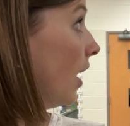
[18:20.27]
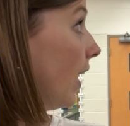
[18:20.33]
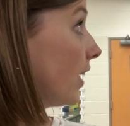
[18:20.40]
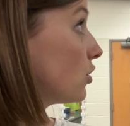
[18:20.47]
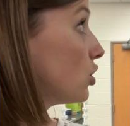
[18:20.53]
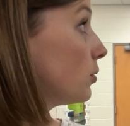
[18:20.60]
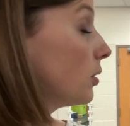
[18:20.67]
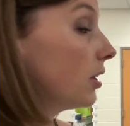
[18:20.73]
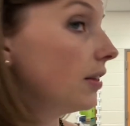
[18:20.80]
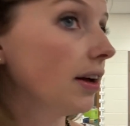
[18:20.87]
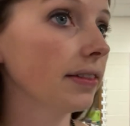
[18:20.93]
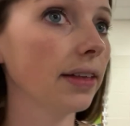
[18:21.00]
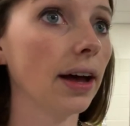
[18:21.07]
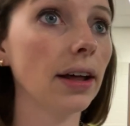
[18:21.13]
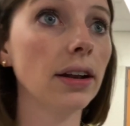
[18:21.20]
I actually really
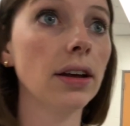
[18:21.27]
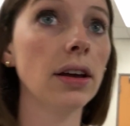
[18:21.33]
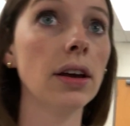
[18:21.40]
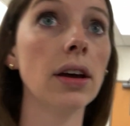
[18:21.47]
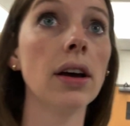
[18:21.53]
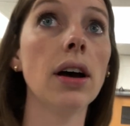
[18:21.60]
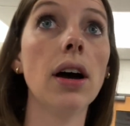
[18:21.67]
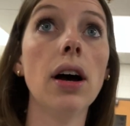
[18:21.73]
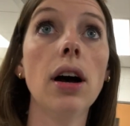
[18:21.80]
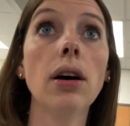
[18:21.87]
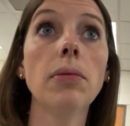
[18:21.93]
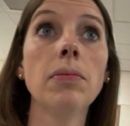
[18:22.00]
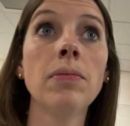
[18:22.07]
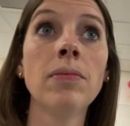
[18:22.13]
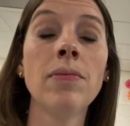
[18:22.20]
like that.
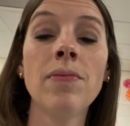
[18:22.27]
Um,